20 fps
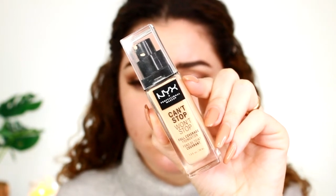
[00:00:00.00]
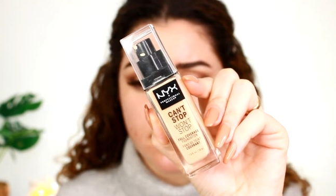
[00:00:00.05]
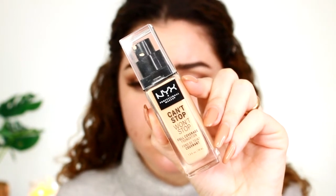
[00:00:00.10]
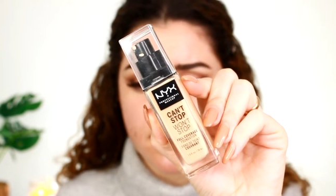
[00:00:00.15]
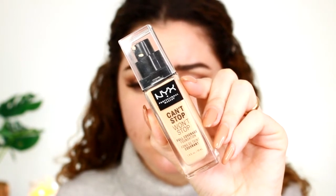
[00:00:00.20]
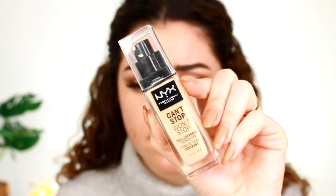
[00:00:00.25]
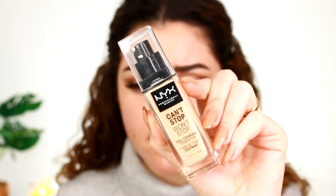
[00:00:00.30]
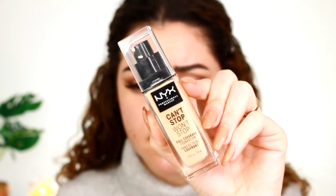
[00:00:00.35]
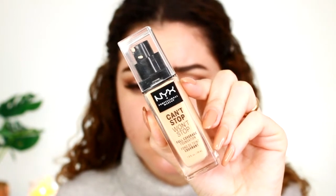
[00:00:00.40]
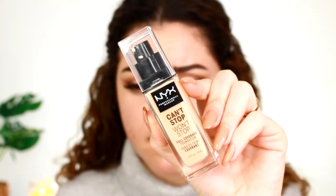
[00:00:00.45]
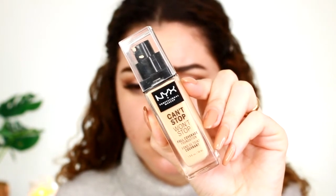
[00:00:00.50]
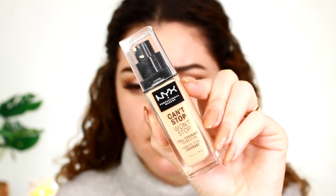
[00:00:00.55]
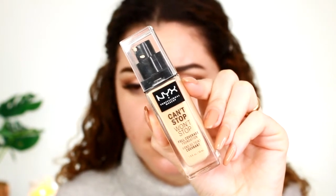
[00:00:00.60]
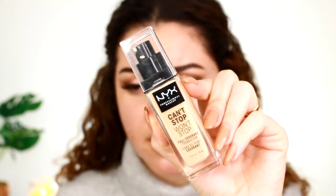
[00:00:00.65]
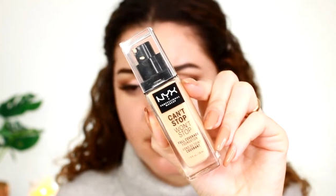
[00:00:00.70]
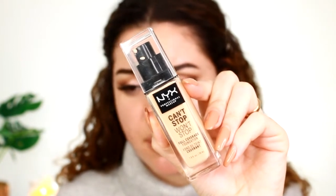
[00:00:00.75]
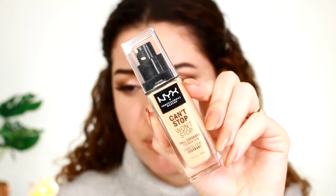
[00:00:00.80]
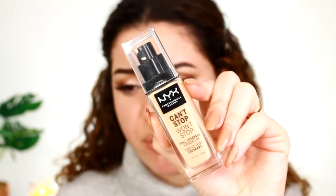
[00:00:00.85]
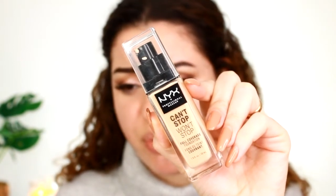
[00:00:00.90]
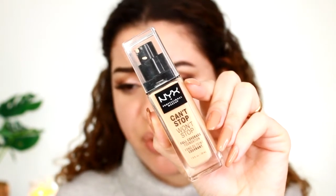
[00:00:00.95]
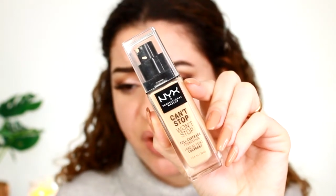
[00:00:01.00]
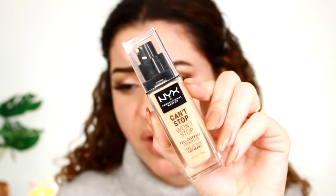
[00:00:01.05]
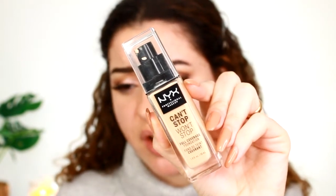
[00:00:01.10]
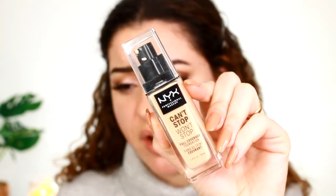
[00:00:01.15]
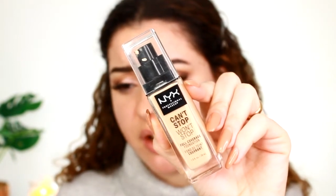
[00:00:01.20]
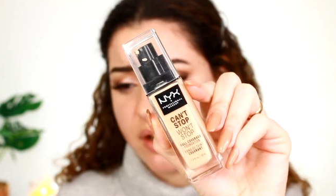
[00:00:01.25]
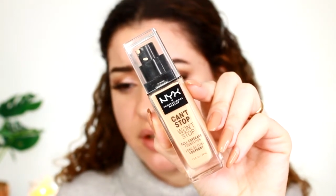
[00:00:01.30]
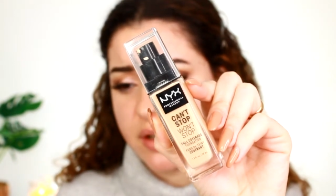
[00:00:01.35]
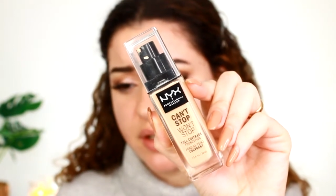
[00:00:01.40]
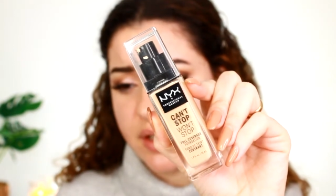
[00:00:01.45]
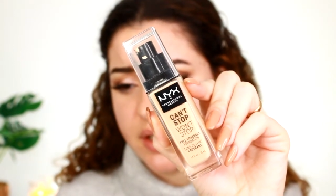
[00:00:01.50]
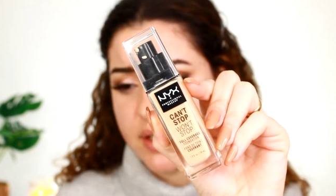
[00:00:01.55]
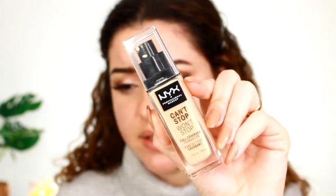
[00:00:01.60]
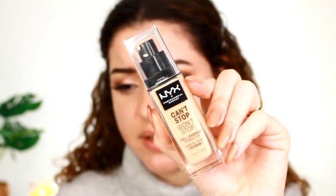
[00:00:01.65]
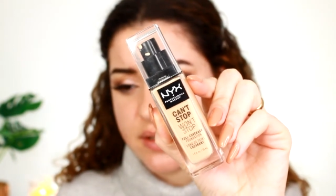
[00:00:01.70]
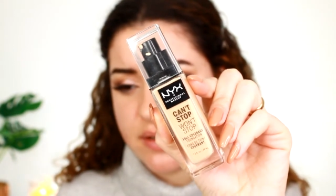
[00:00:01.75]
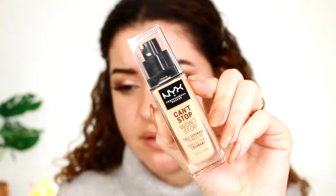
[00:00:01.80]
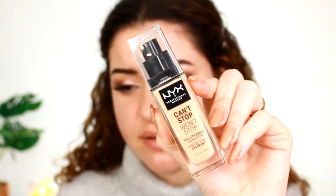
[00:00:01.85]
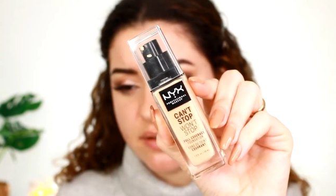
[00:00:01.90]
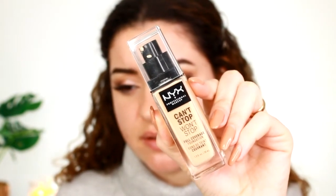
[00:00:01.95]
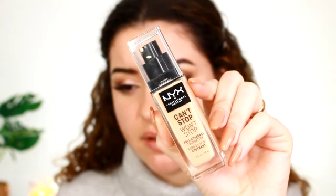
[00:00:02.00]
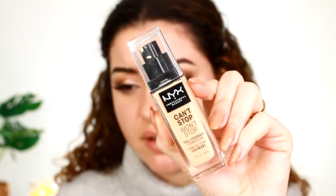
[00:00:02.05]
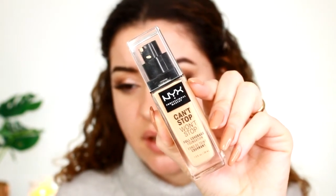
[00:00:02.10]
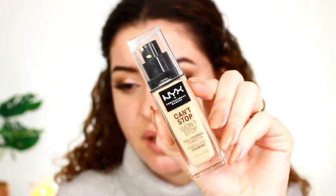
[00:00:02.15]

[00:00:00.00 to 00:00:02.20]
This is the brand NYX